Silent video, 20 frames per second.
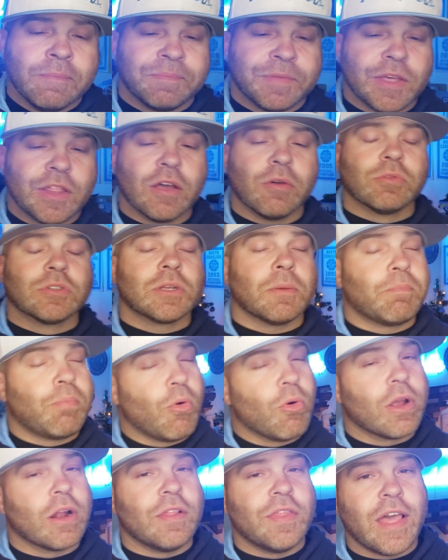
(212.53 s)
And there was a
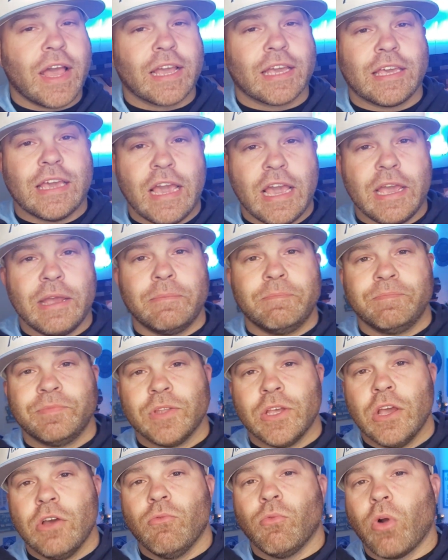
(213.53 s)
point in that game
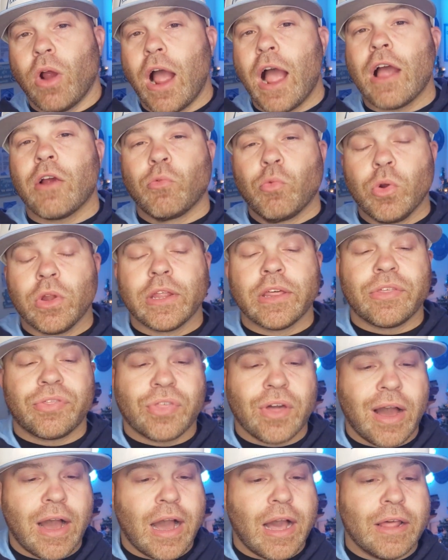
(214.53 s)
where I really
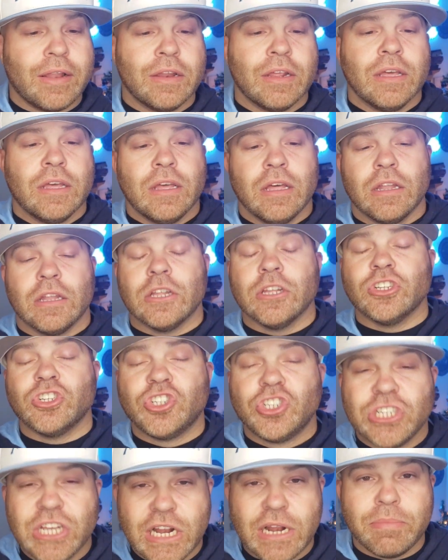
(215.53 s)
thought
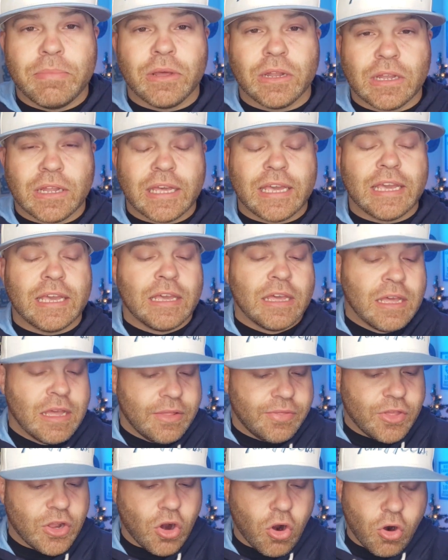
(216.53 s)
legitimately
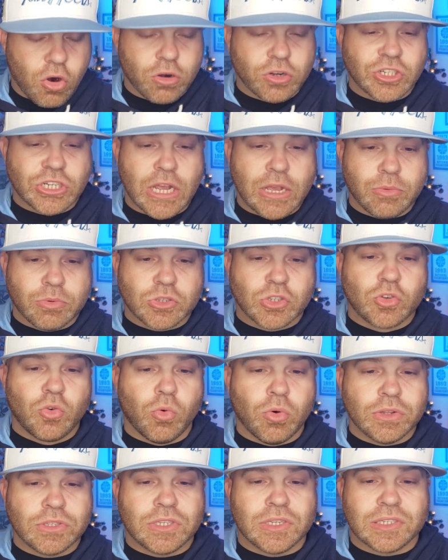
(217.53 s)
that RJ was
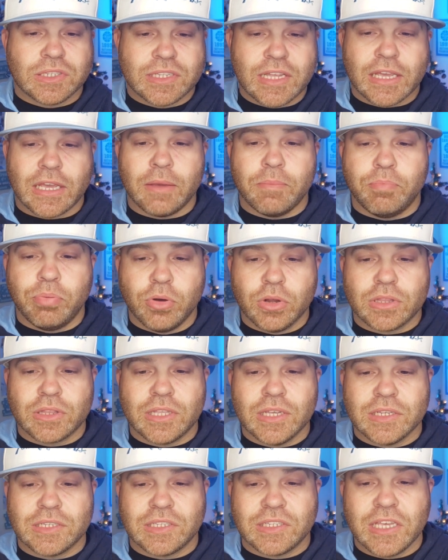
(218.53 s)
going to stink and put
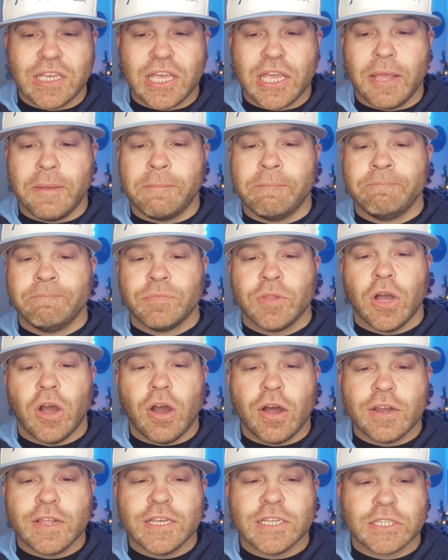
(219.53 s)
this team
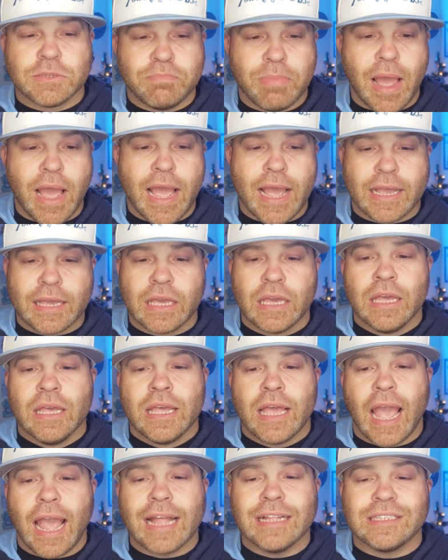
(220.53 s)
on his back
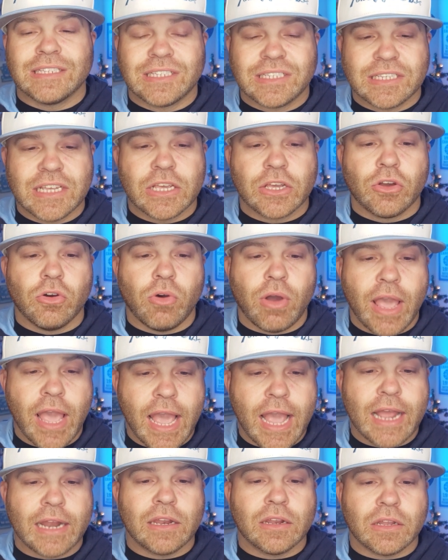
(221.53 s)
and
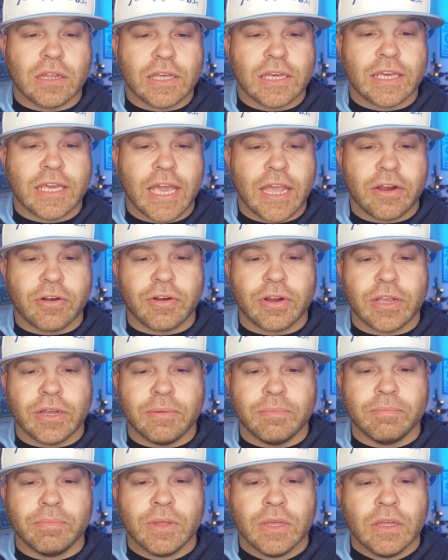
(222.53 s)
single-handedly carry
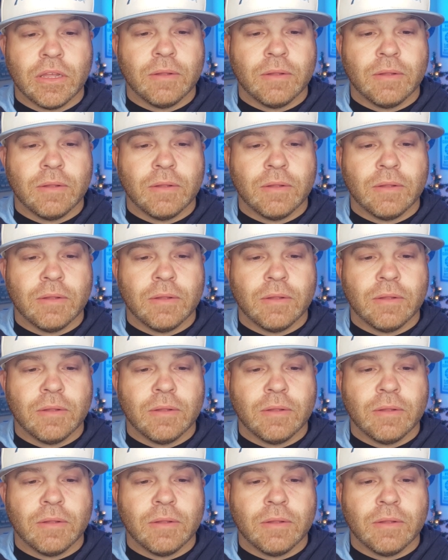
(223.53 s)
them